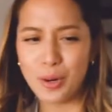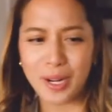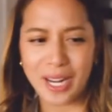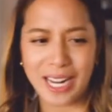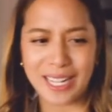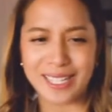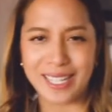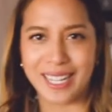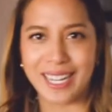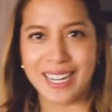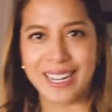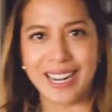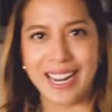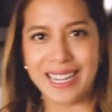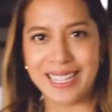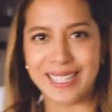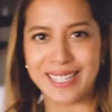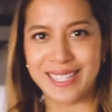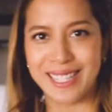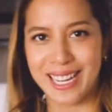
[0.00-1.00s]
it has like a
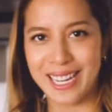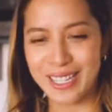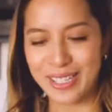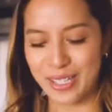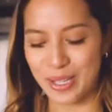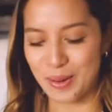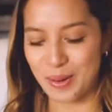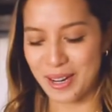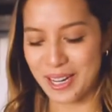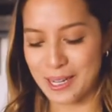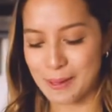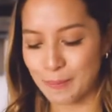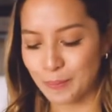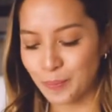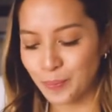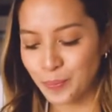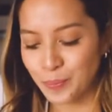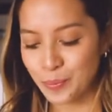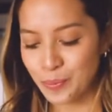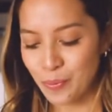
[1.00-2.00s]
nice zing to it.
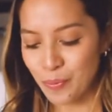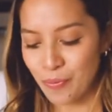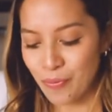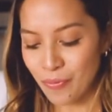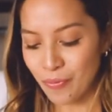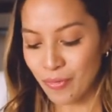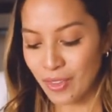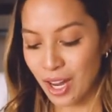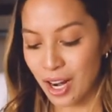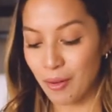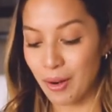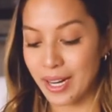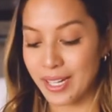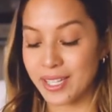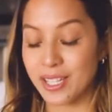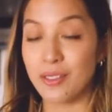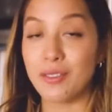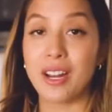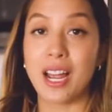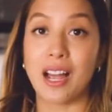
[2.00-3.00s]
All right,
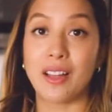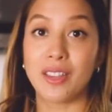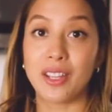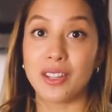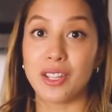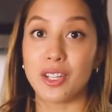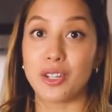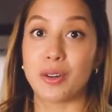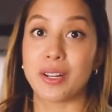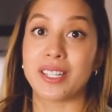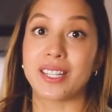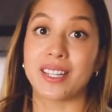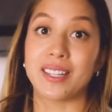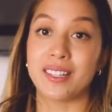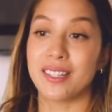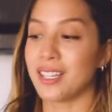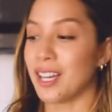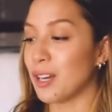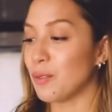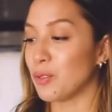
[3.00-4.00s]
so now that the dressing's
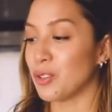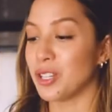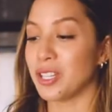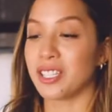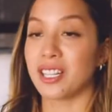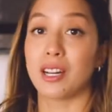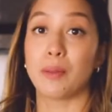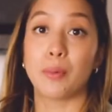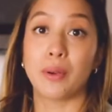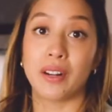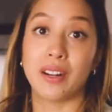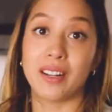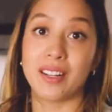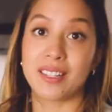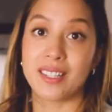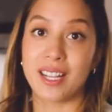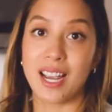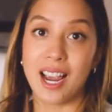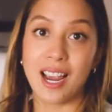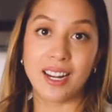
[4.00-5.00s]
done, we're just going to put it
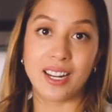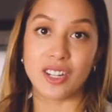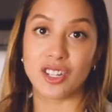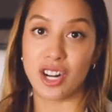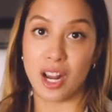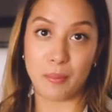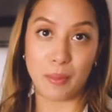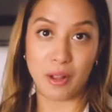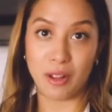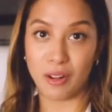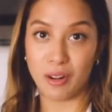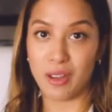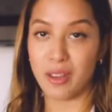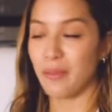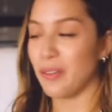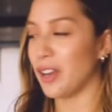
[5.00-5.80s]
aside and chop all our other